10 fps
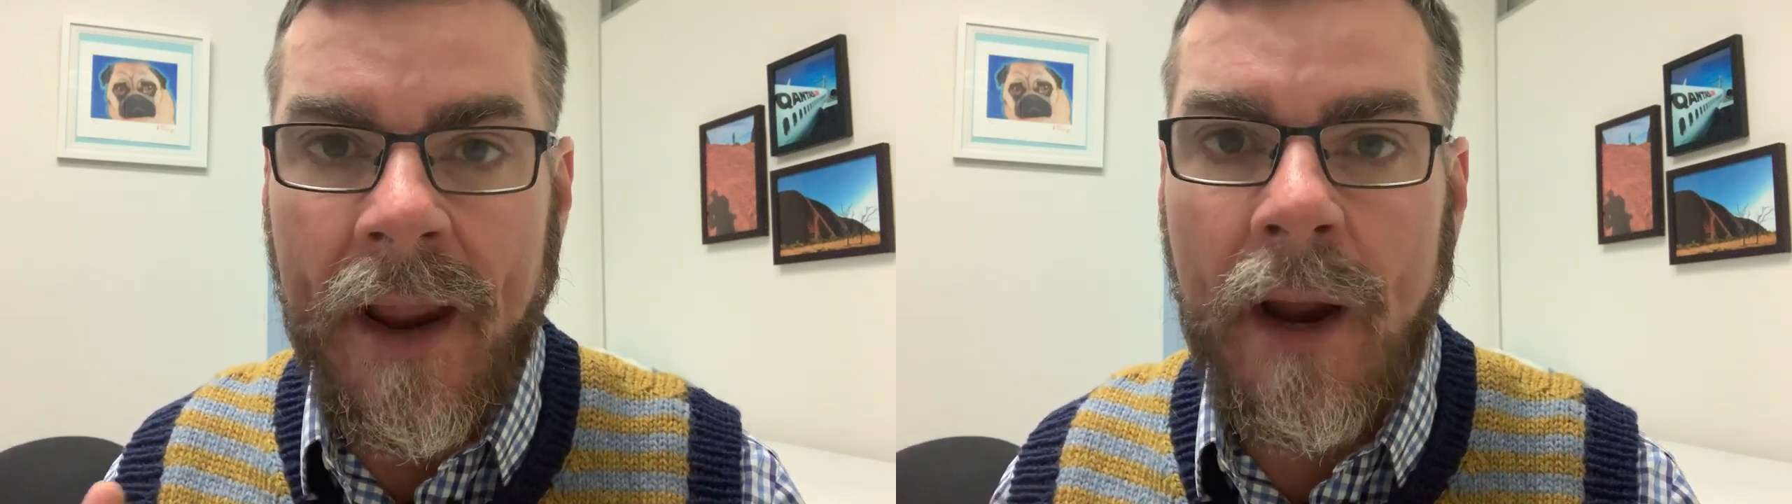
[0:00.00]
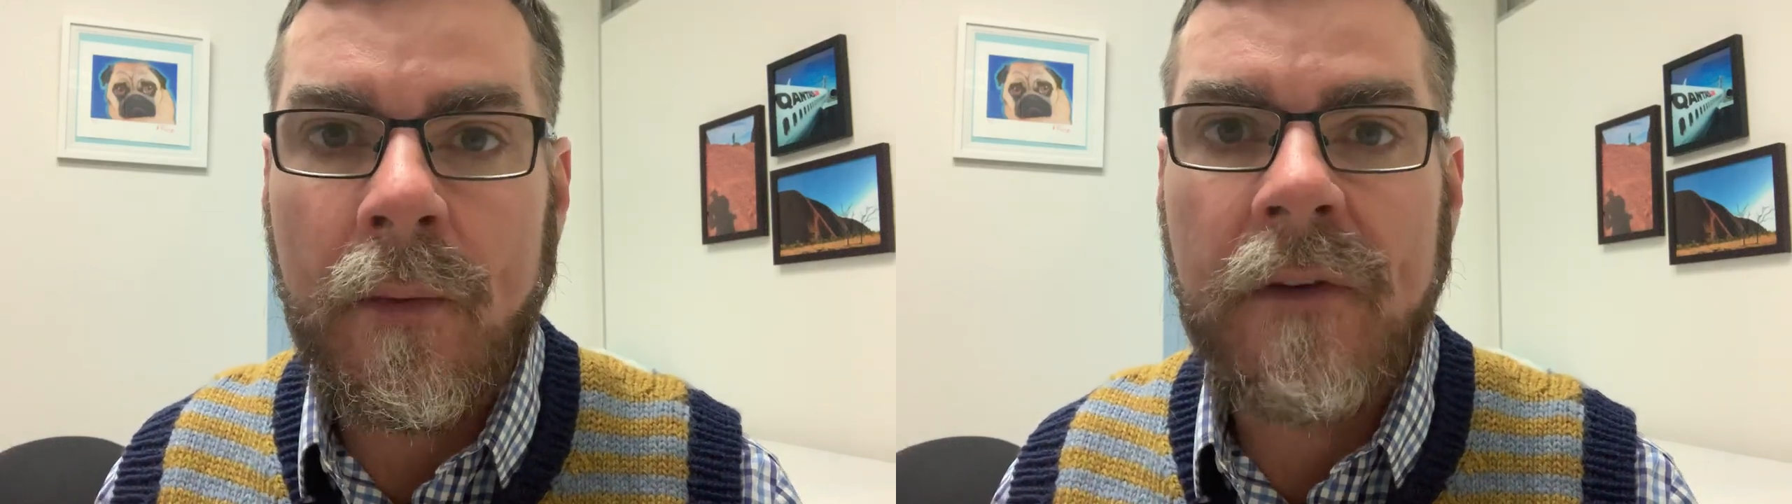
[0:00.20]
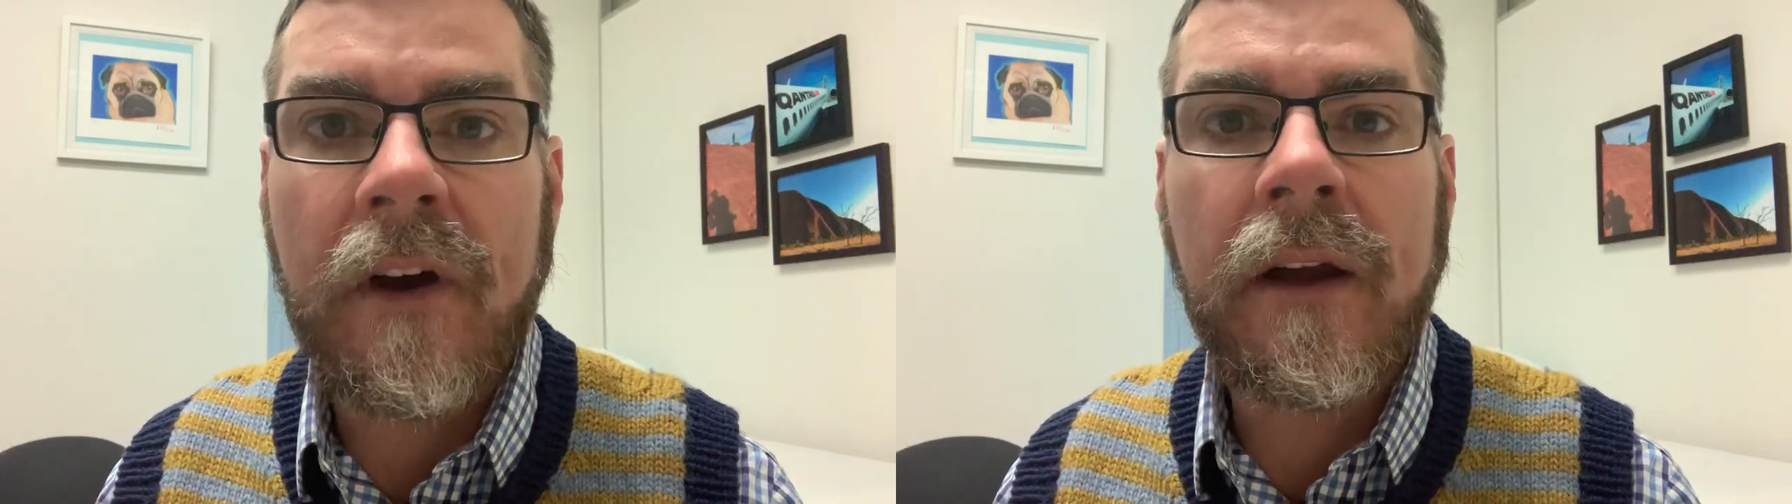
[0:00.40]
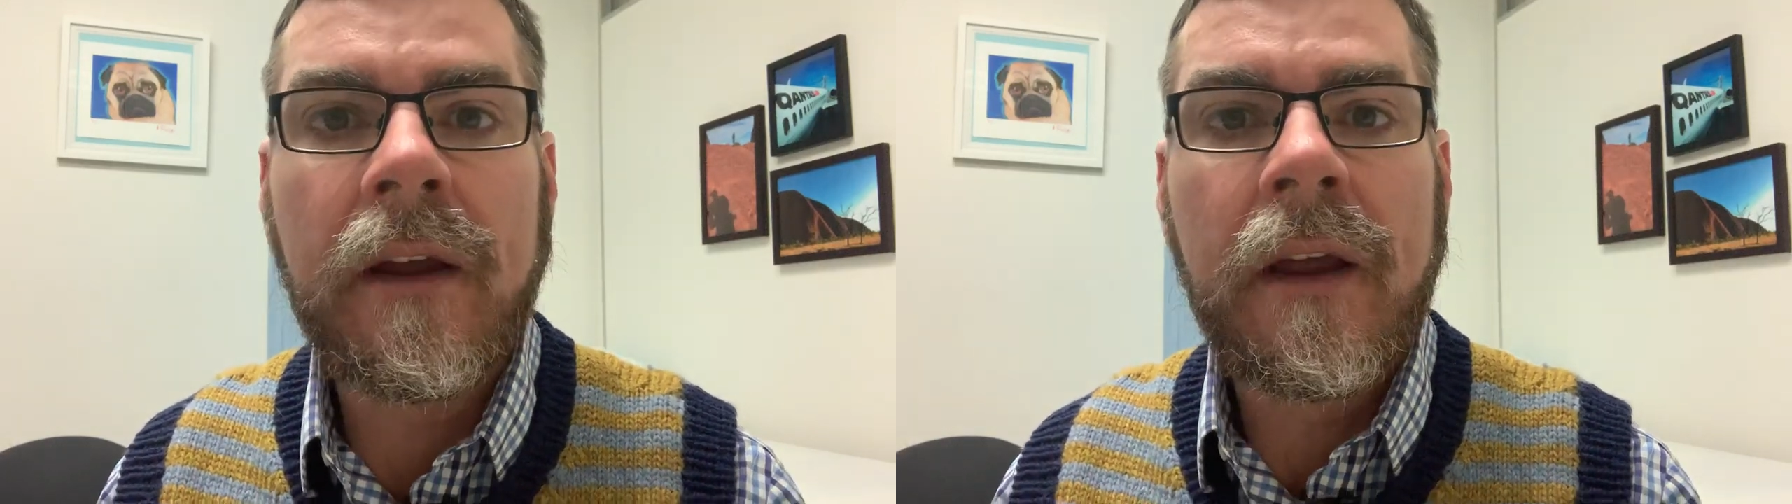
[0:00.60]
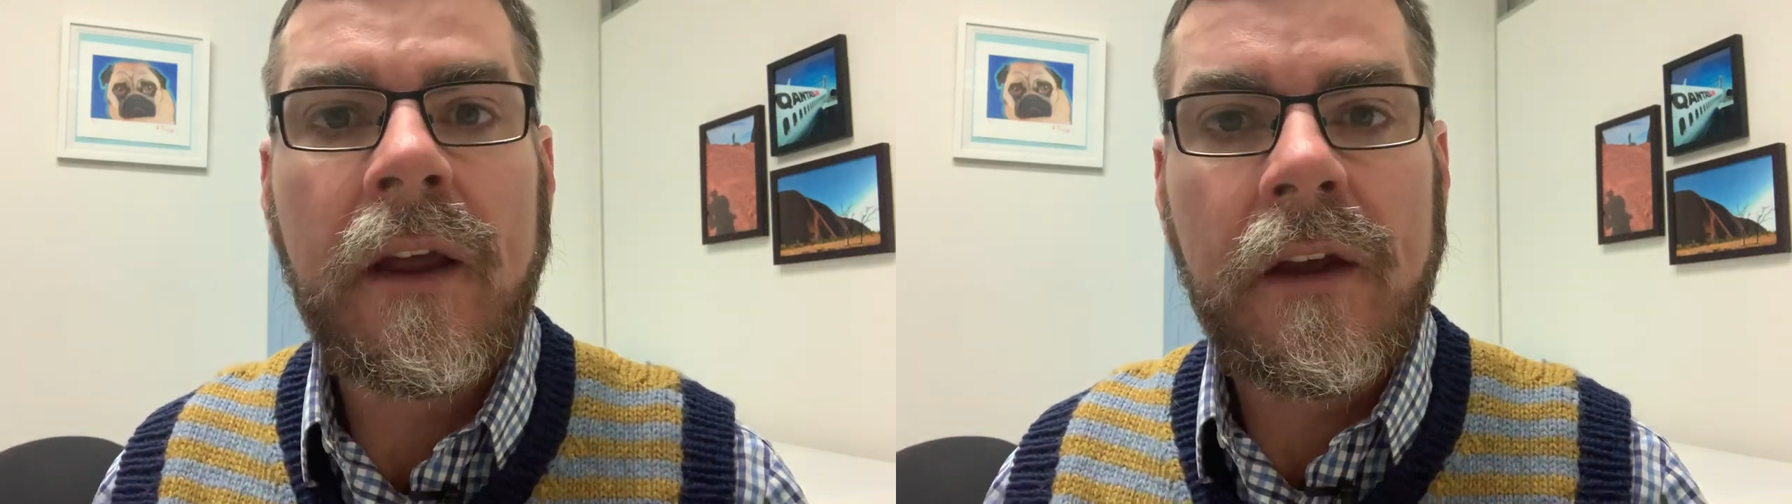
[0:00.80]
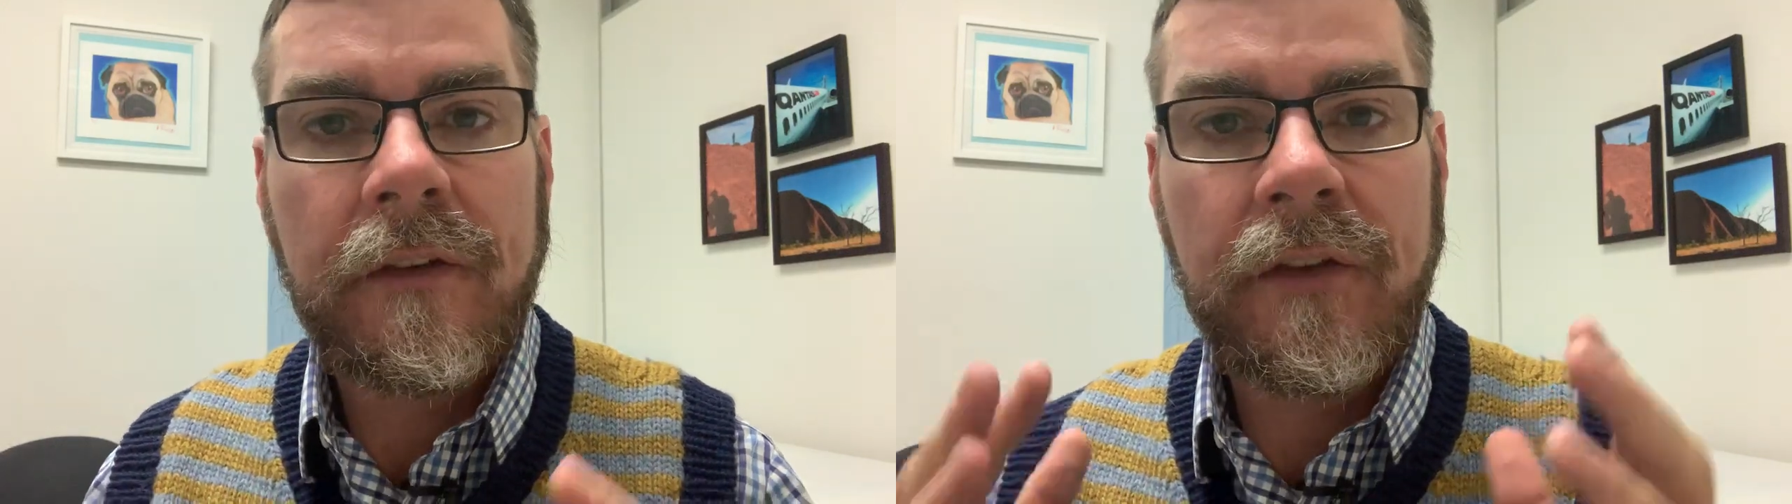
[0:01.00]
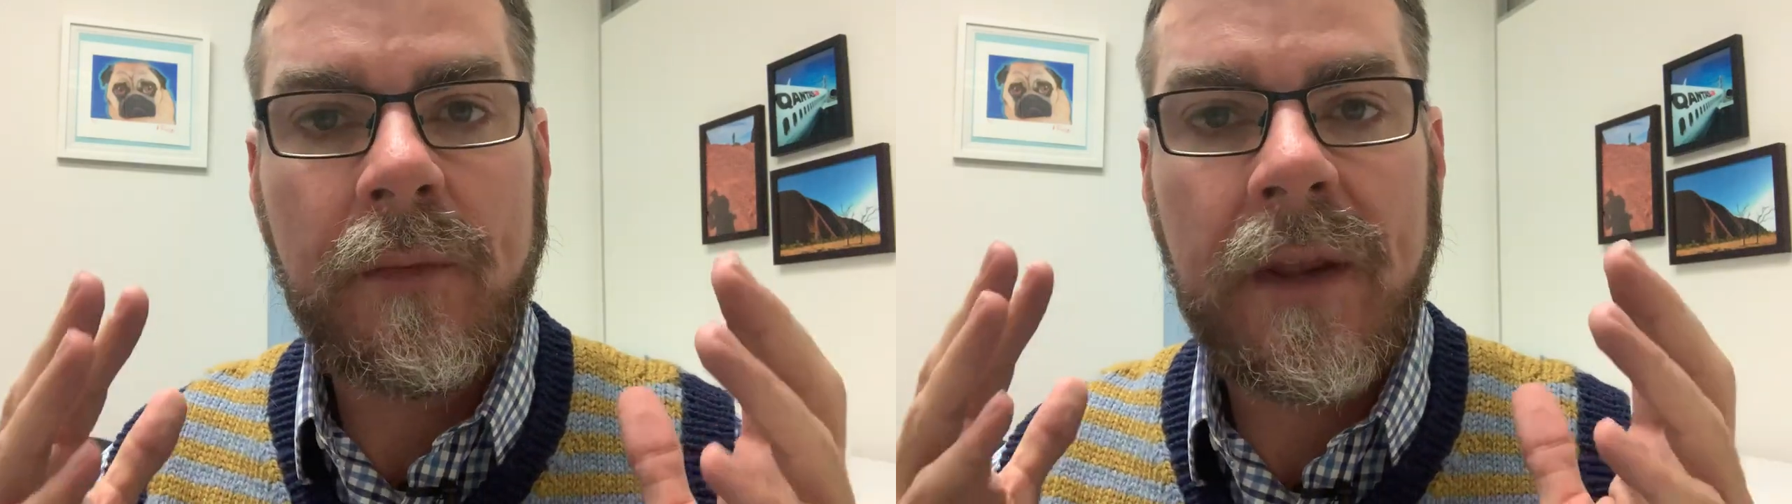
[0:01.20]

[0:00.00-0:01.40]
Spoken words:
However, to